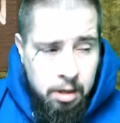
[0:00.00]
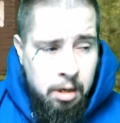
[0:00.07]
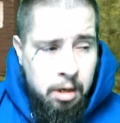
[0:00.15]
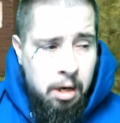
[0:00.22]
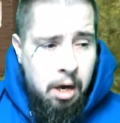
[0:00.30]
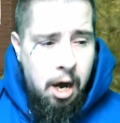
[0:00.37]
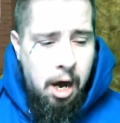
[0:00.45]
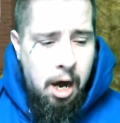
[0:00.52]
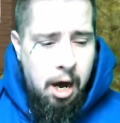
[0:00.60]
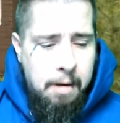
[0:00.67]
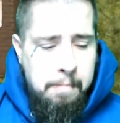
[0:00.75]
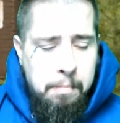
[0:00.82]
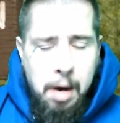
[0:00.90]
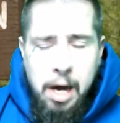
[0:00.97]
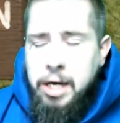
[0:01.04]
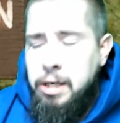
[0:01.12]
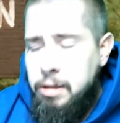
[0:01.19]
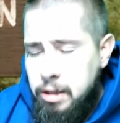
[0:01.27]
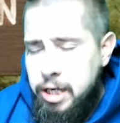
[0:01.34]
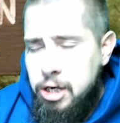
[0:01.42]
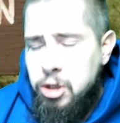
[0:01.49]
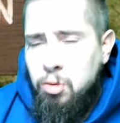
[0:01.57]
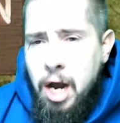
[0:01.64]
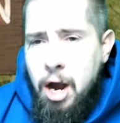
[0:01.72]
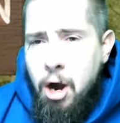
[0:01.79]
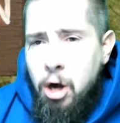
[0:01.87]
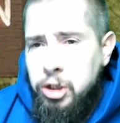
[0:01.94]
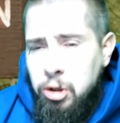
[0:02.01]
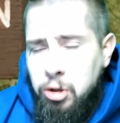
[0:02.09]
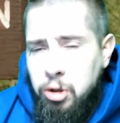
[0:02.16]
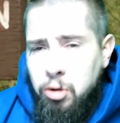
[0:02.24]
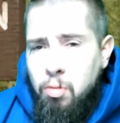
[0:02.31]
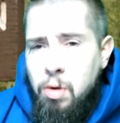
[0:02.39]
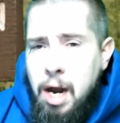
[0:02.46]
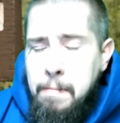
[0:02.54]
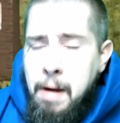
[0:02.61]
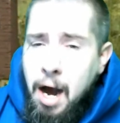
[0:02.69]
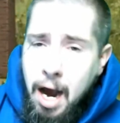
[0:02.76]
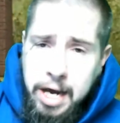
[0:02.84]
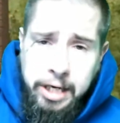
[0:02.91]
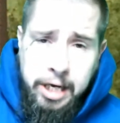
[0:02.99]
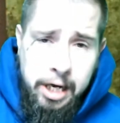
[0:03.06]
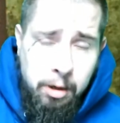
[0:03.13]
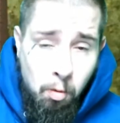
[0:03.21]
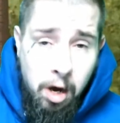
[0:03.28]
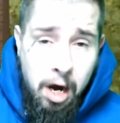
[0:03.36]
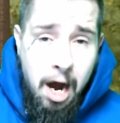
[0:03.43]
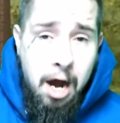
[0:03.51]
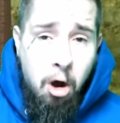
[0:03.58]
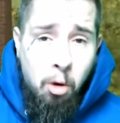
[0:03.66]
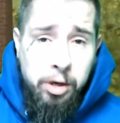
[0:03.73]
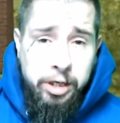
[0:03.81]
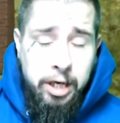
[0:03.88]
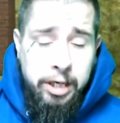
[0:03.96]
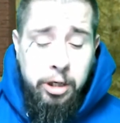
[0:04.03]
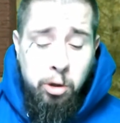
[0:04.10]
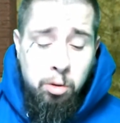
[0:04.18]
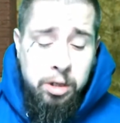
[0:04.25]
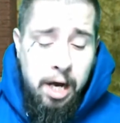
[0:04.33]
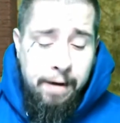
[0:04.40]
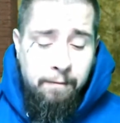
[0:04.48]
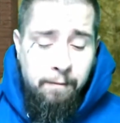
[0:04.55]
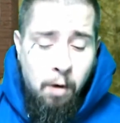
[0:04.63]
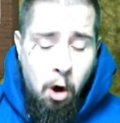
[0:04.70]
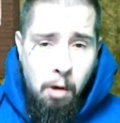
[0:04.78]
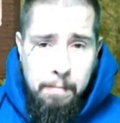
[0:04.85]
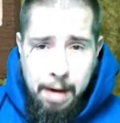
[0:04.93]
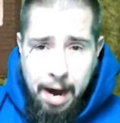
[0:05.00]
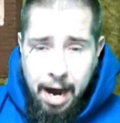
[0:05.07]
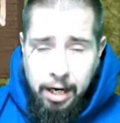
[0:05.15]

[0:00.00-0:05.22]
But here's what I also do. When I'm hiking, what I always like to do is I fall back.